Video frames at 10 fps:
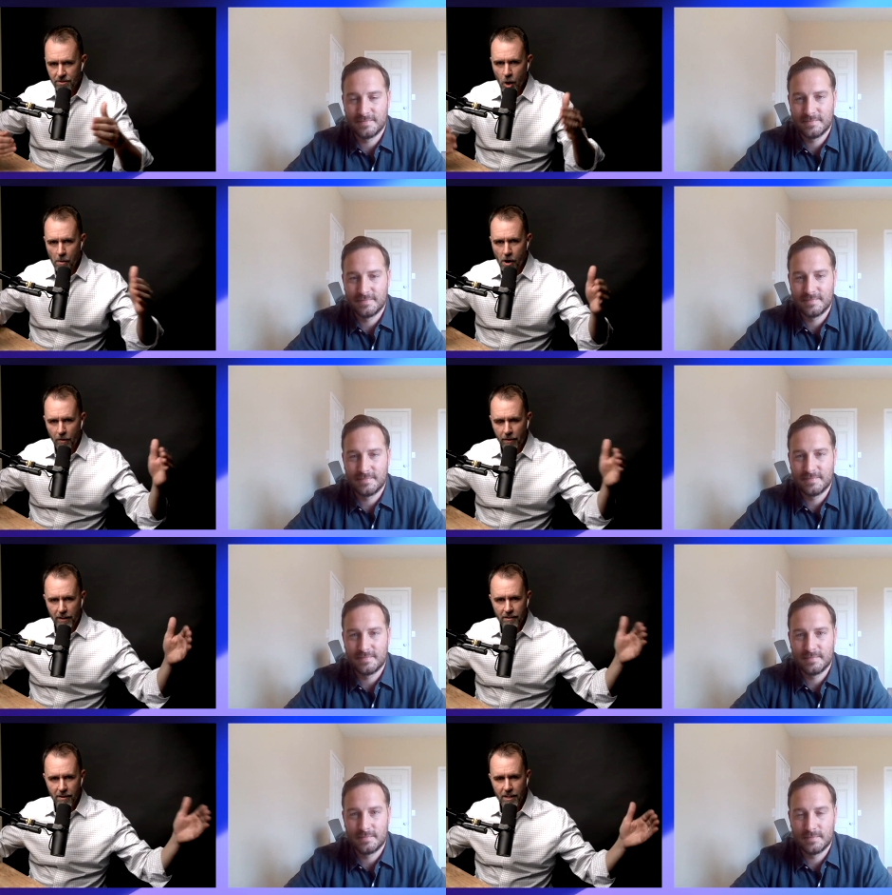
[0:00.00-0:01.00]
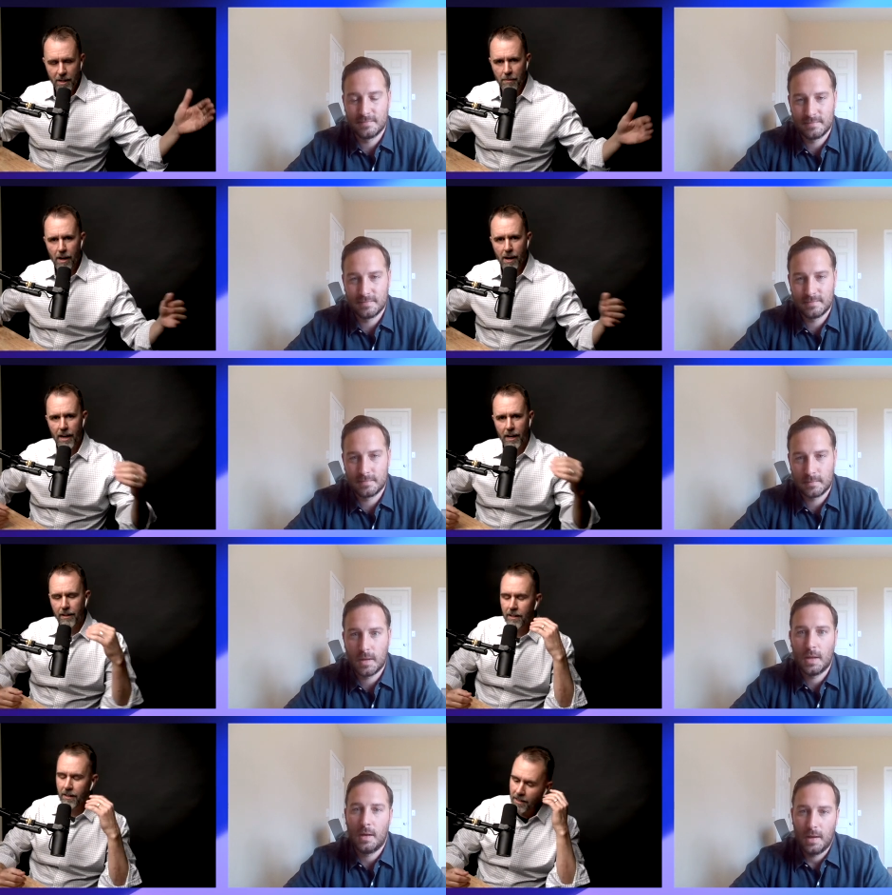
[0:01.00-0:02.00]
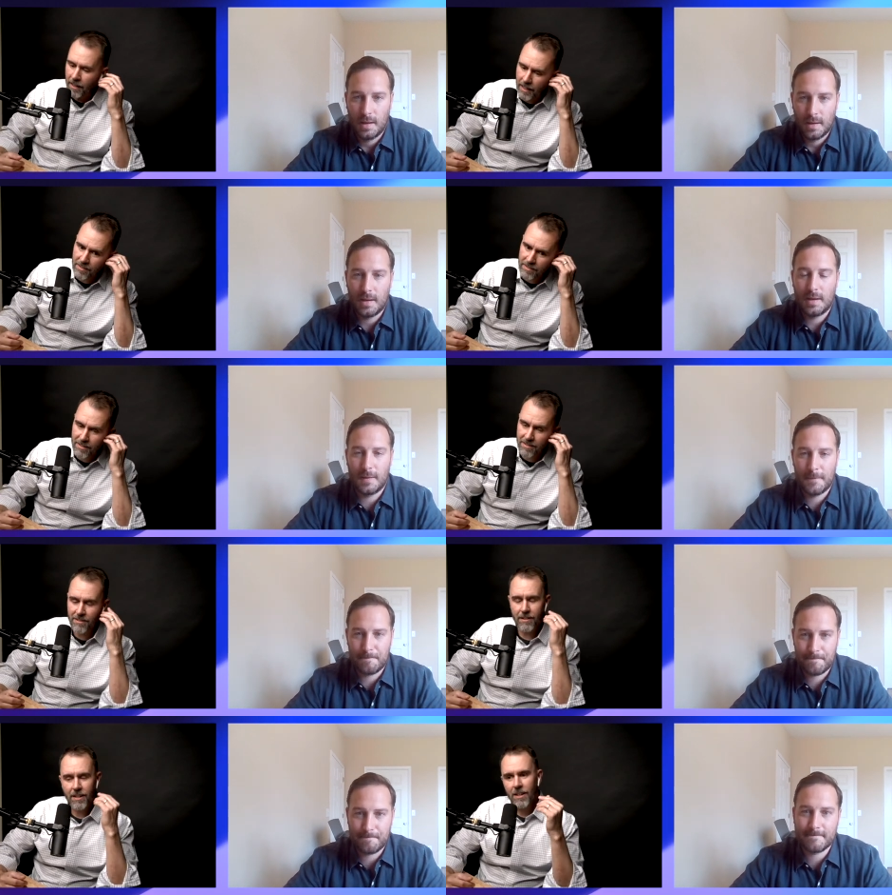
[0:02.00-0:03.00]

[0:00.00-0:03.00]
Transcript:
Speaker 1: snowballing and start getting behind and it's it's